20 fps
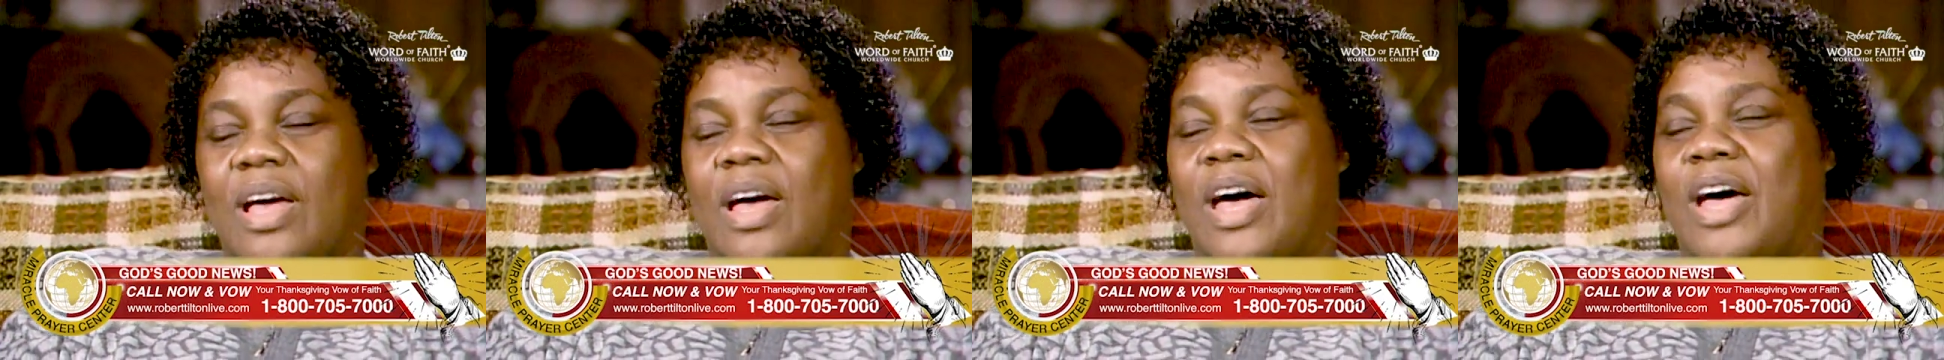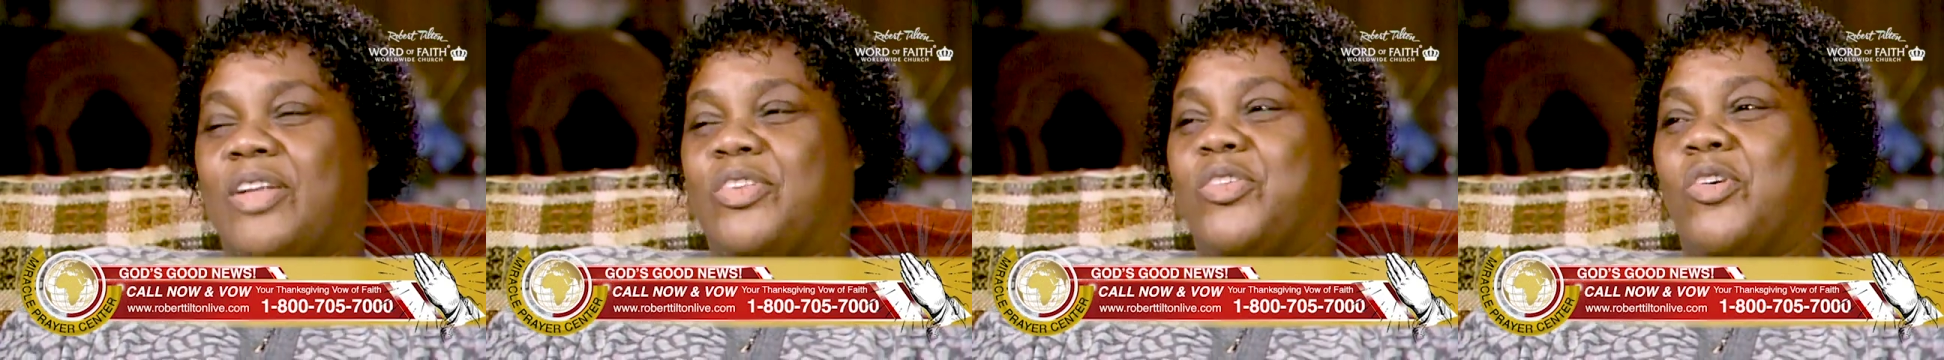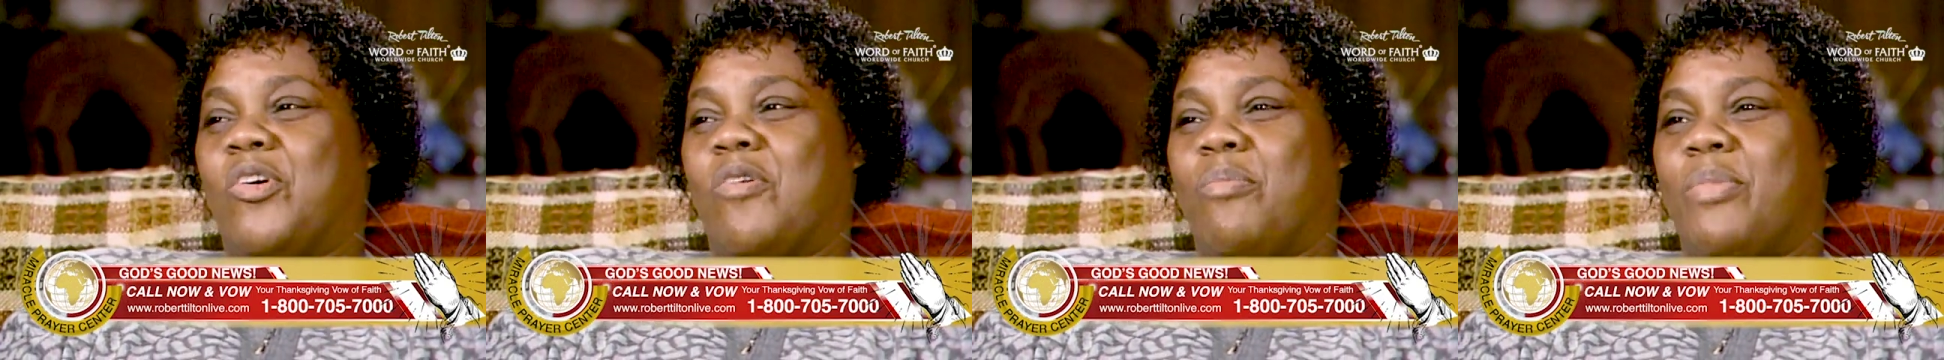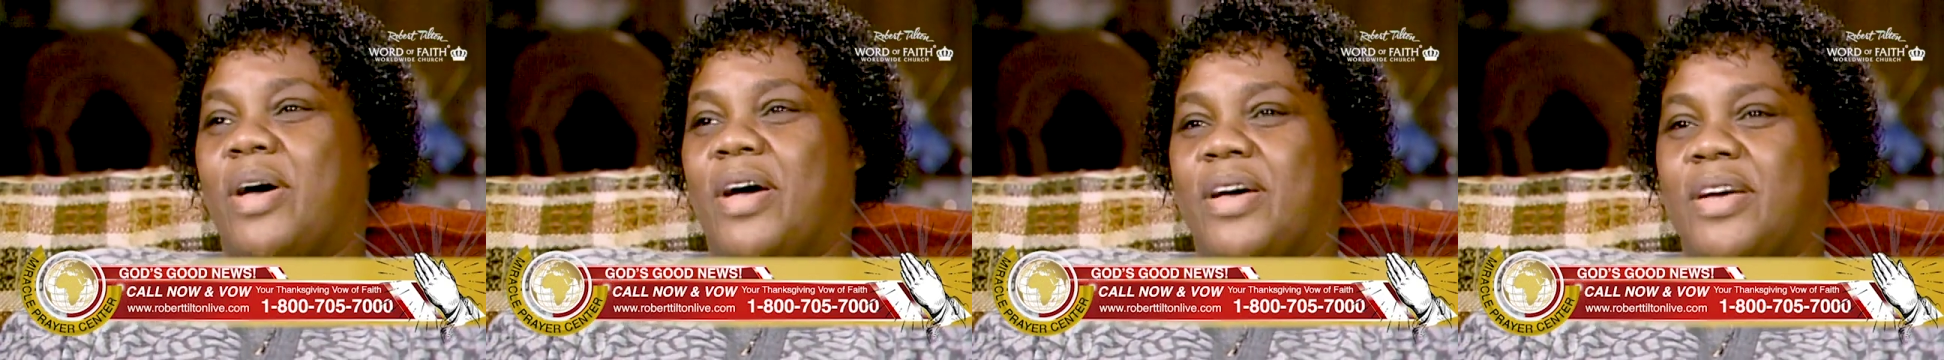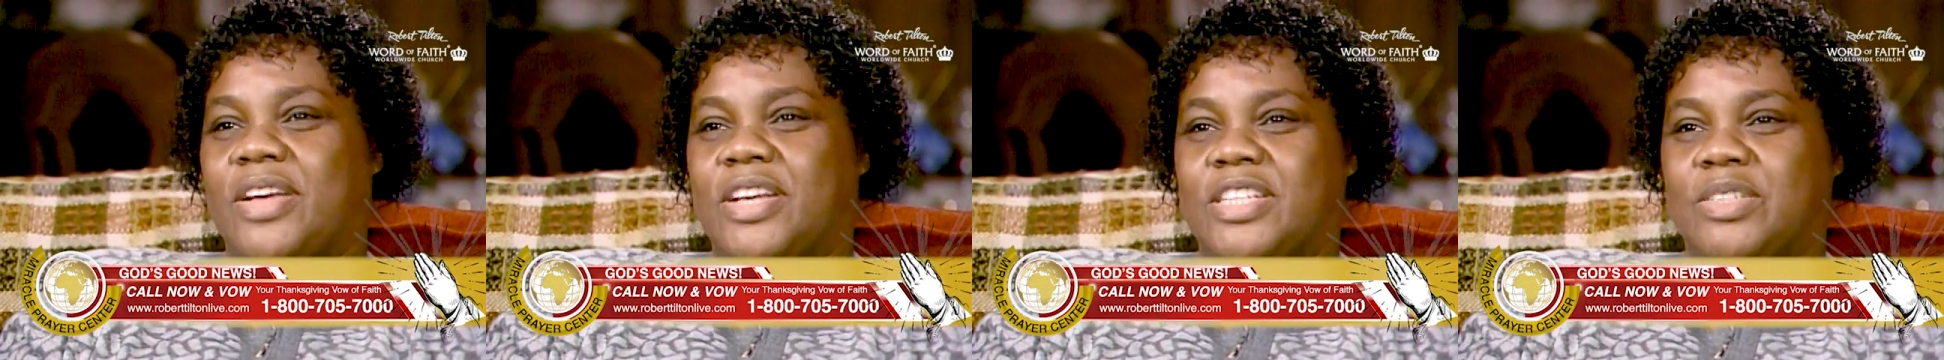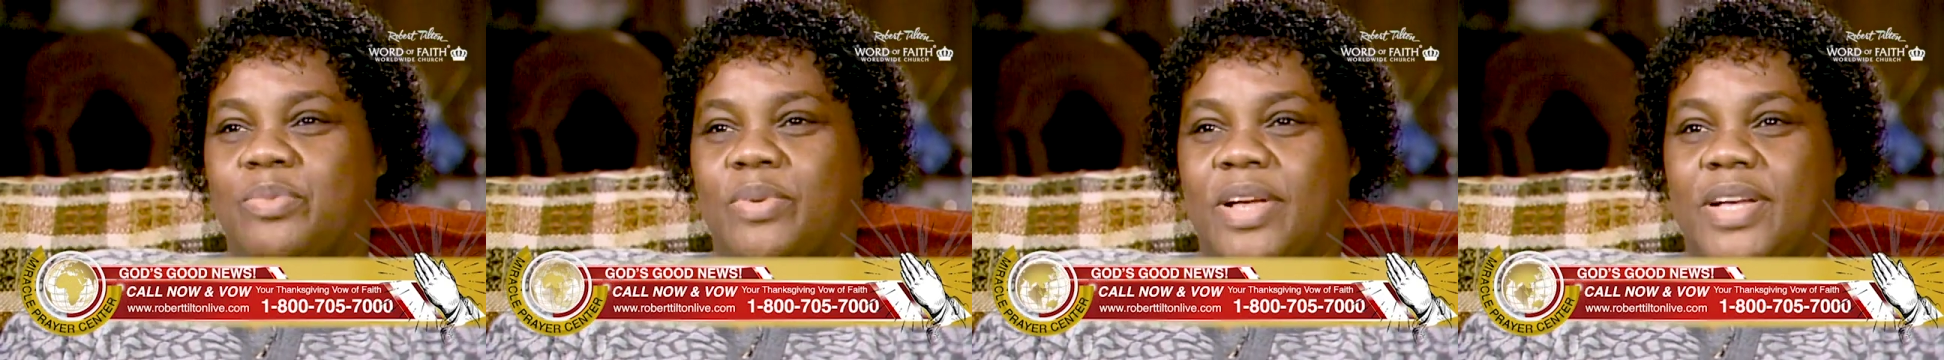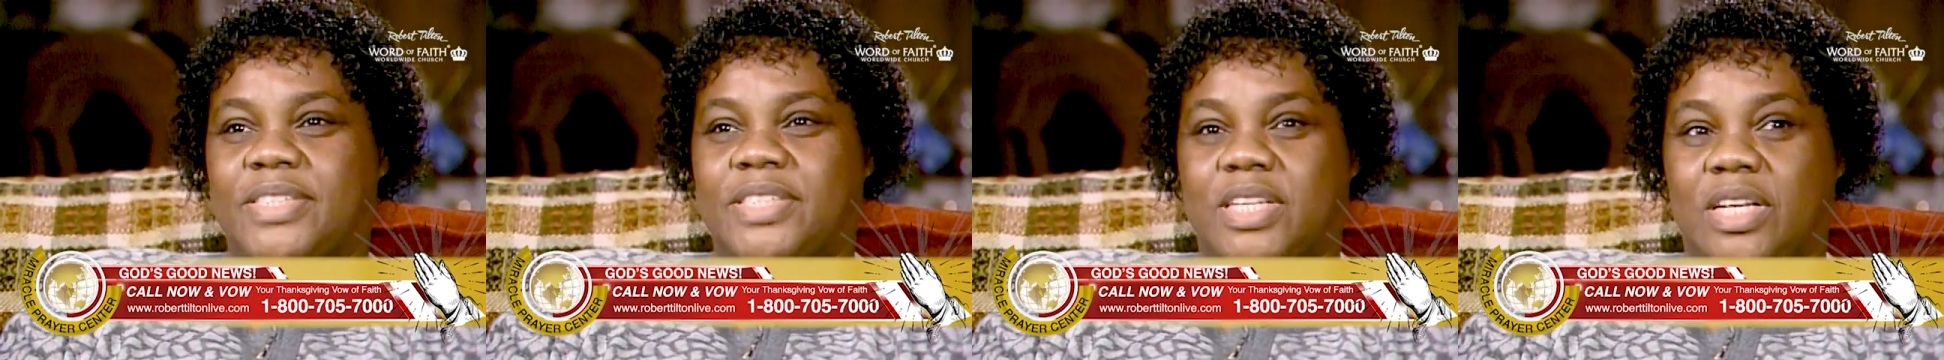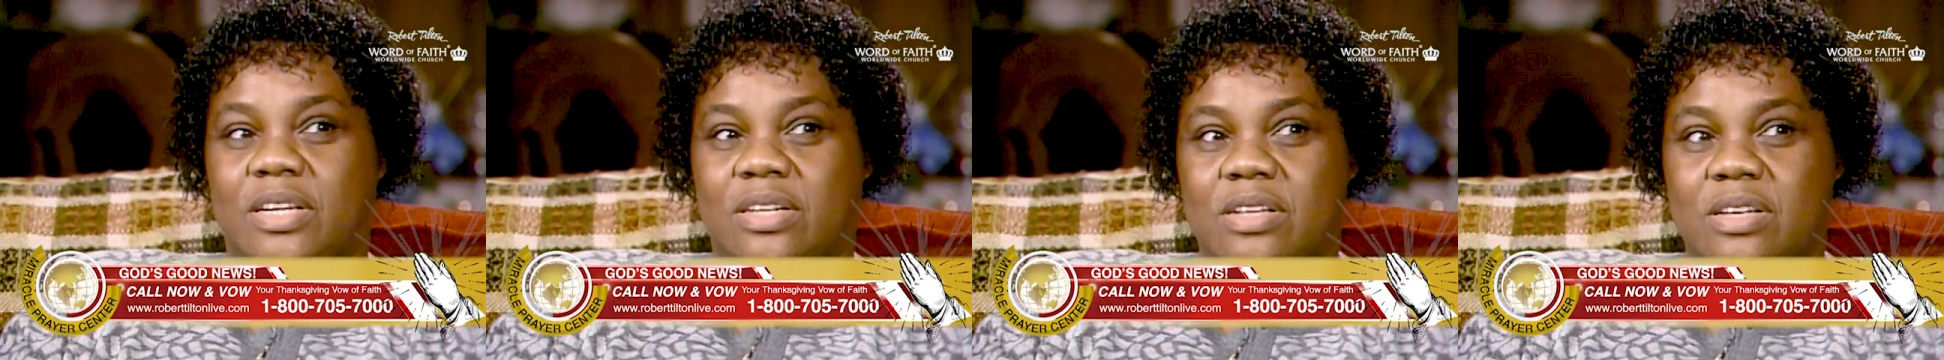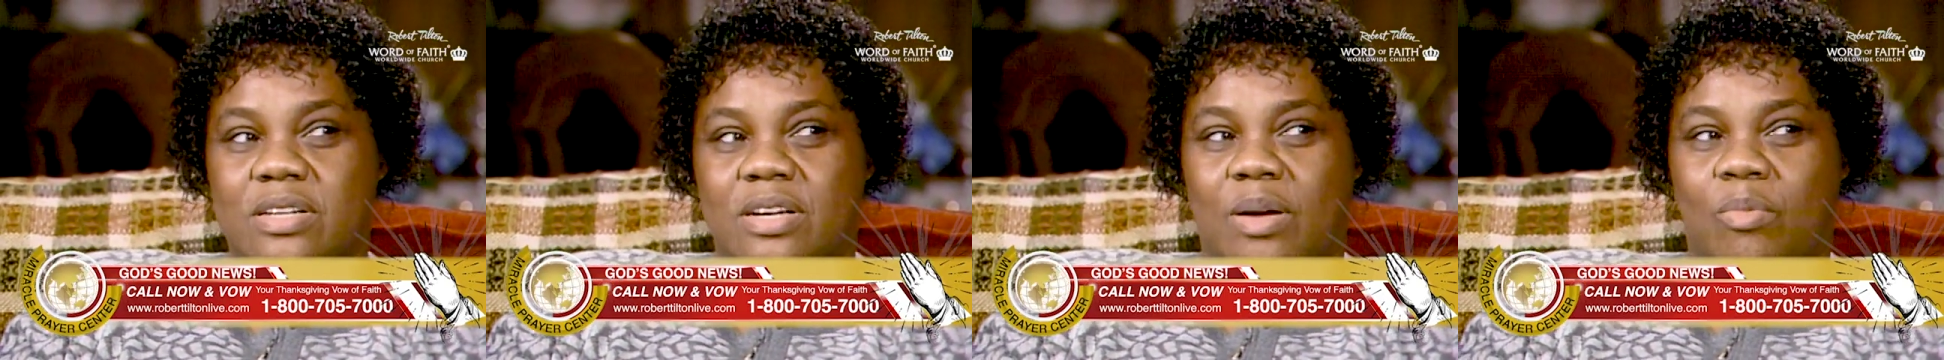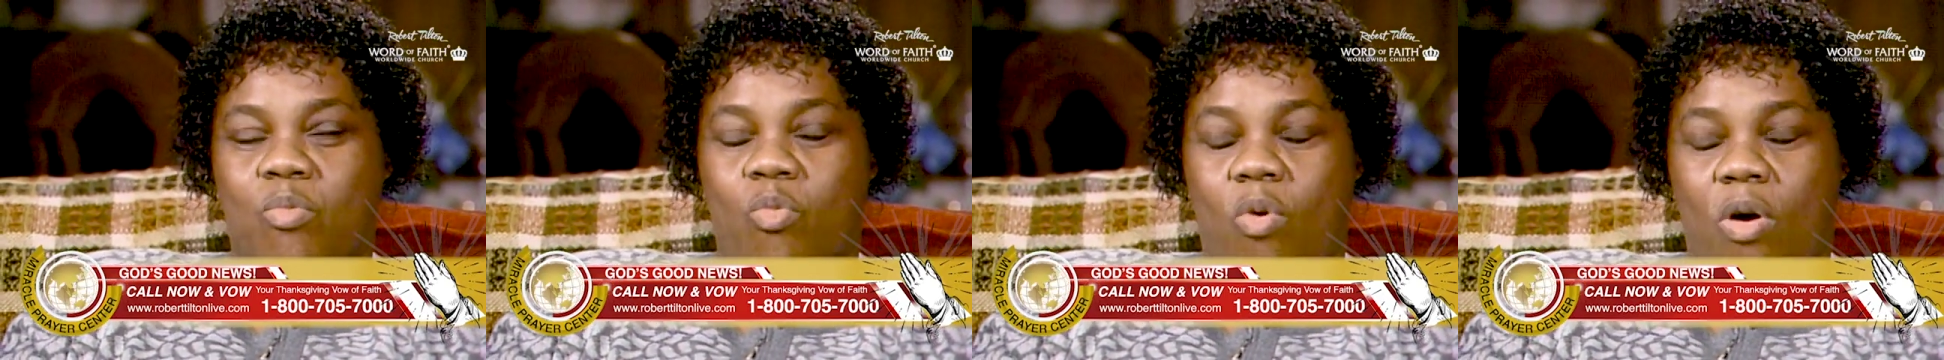I told my husband, I said, look,
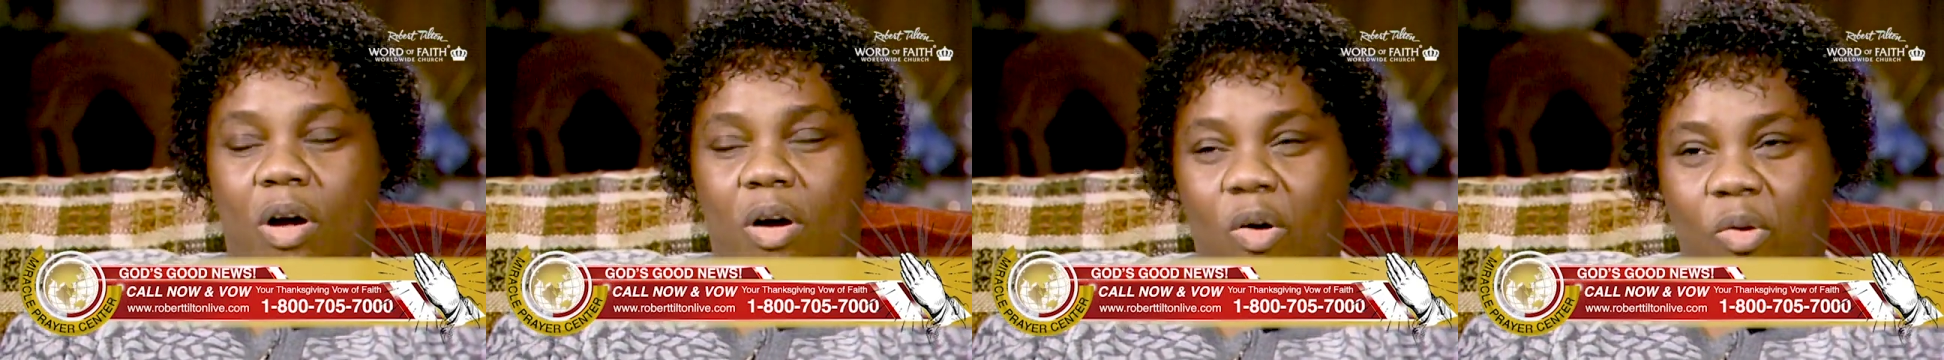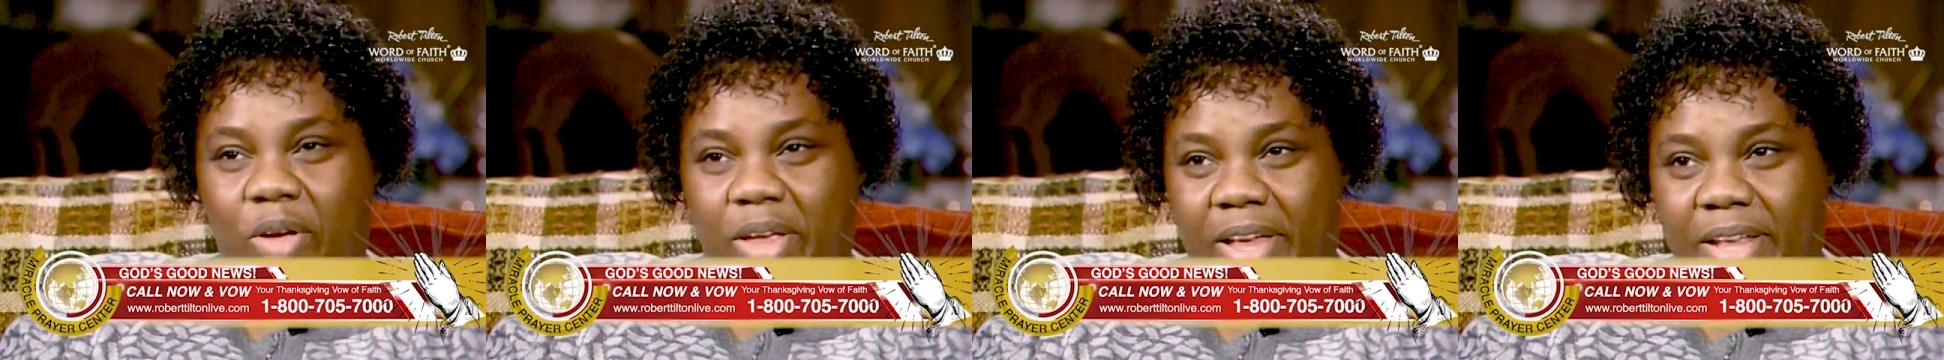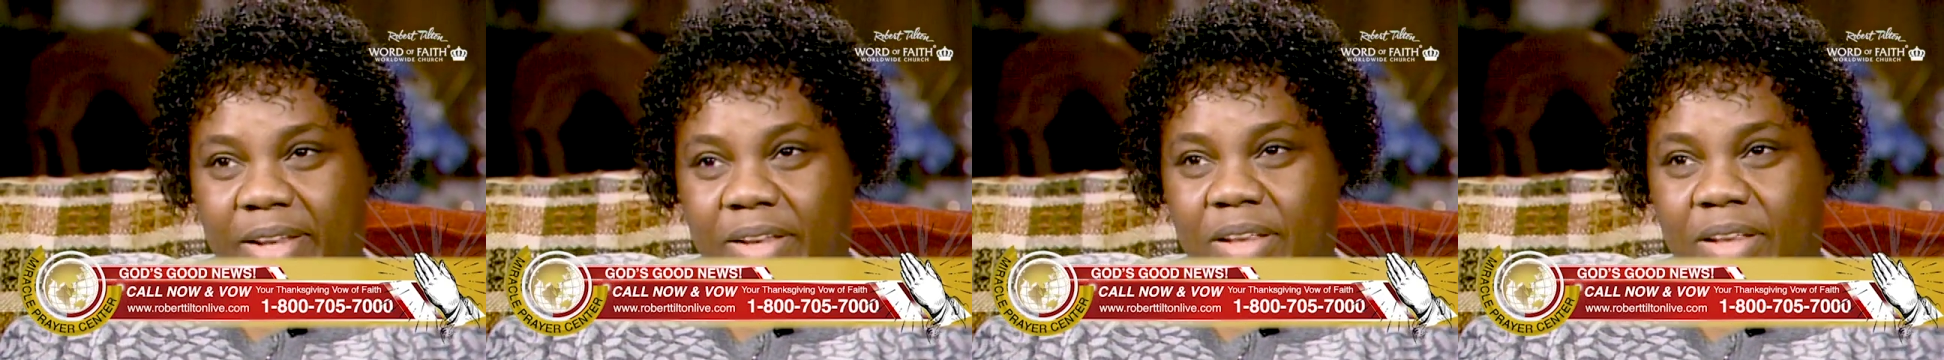I'm walking.